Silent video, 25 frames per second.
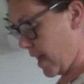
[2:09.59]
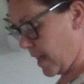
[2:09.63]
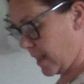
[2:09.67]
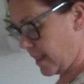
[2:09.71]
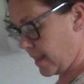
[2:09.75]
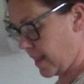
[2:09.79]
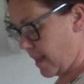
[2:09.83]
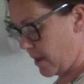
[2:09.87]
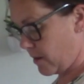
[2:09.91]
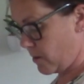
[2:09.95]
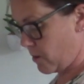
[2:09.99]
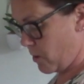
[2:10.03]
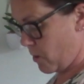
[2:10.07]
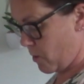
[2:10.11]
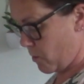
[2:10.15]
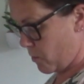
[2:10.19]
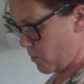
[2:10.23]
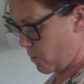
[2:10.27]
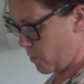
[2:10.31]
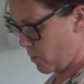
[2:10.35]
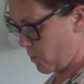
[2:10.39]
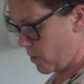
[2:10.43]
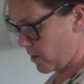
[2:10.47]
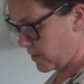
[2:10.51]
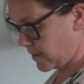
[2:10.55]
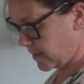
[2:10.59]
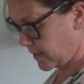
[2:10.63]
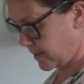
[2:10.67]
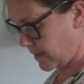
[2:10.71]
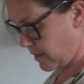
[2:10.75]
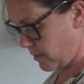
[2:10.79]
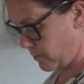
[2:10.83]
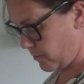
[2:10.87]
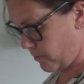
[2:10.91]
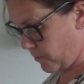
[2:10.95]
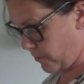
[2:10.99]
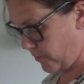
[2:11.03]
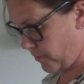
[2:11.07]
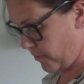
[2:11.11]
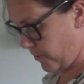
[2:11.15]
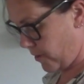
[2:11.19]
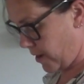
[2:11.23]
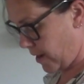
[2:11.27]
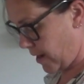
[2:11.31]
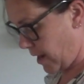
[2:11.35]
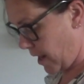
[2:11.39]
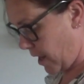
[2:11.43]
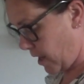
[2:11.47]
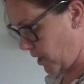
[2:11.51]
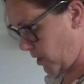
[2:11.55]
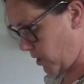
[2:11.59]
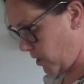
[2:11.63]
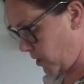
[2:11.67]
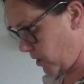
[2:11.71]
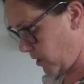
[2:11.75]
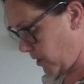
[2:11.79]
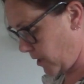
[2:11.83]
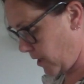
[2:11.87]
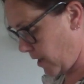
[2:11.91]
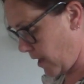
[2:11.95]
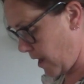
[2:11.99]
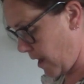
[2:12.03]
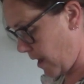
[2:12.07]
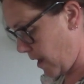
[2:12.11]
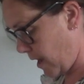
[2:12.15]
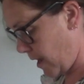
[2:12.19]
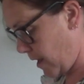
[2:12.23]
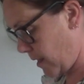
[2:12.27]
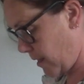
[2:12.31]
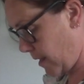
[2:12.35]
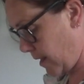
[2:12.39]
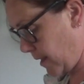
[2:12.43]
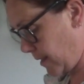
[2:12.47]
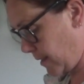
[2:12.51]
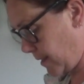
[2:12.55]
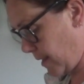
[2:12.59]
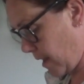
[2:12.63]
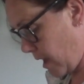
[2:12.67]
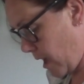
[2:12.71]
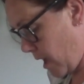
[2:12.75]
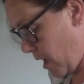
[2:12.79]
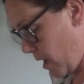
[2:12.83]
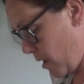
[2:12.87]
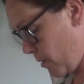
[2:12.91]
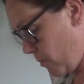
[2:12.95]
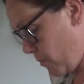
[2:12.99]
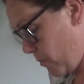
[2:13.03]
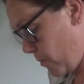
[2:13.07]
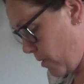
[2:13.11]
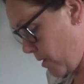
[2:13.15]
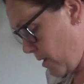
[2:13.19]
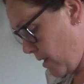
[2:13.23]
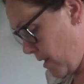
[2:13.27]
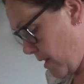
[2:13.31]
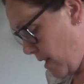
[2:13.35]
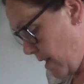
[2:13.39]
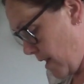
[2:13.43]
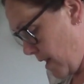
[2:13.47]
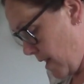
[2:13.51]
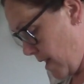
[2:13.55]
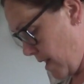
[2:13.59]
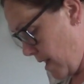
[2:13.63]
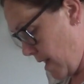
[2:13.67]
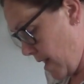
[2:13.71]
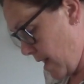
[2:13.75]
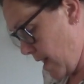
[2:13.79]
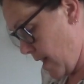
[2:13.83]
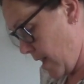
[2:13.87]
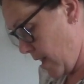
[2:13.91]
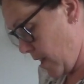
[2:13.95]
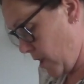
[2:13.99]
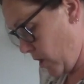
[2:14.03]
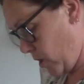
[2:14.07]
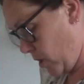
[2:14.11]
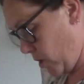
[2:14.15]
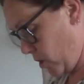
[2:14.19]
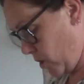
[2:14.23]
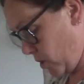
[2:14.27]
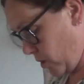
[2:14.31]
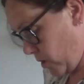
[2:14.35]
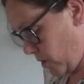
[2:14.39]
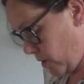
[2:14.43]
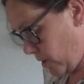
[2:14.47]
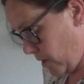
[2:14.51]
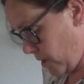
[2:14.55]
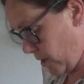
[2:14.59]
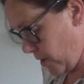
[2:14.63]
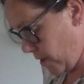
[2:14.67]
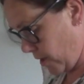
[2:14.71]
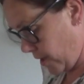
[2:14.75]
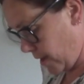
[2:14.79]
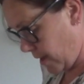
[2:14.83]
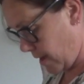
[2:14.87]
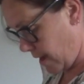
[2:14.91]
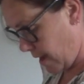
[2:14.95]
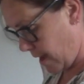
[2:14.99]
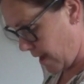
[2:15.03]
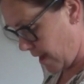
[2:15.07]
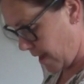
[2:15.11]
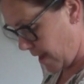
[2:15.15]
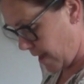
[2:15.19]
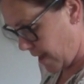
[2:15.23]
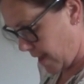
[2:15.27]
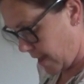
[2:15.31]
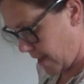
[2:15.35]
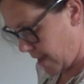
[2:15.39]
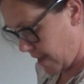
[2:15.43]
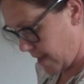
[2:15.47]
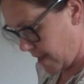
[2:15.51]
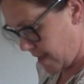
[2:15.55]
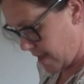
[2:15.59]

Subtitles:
then once I'm finished cutting this up, it should look like